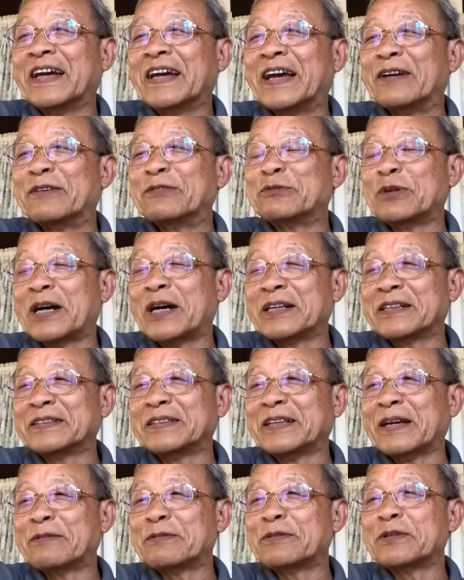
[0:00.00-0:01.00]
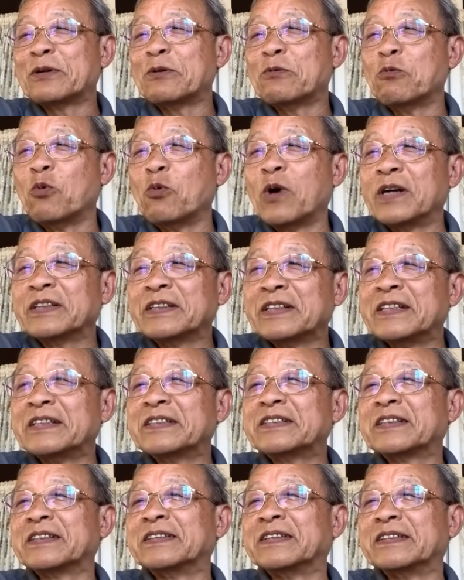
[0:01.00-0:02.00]
And rather than one
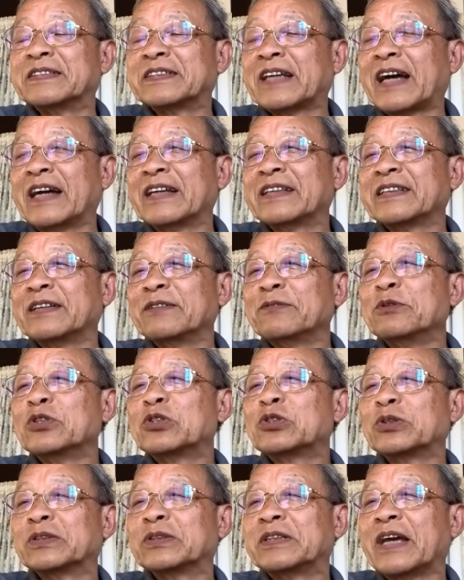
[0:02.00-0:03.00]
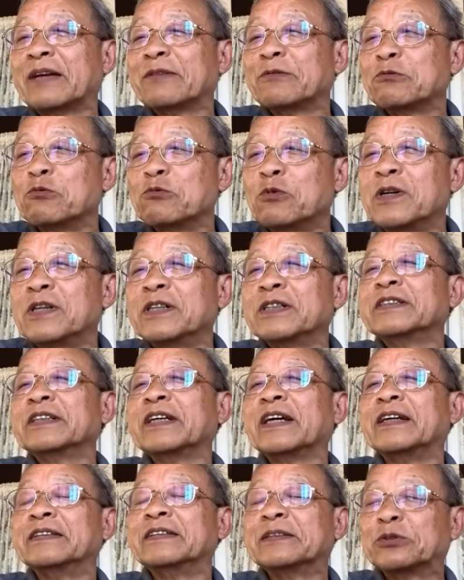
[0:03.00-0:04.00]
incident, I think we should get one
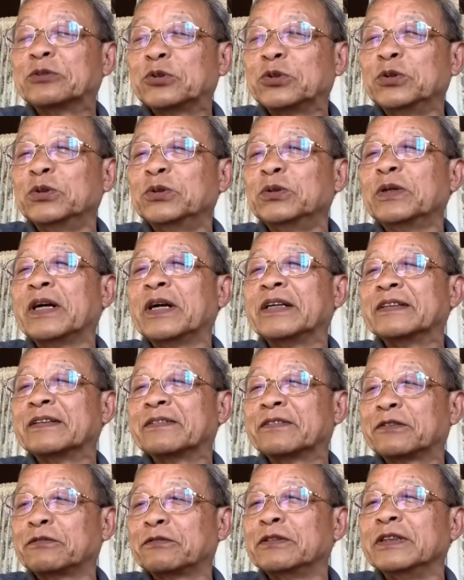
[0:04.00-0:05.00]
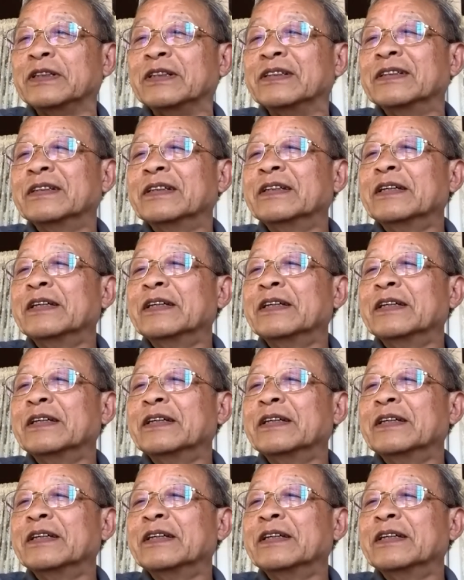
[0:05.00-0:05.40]
and a two and a three.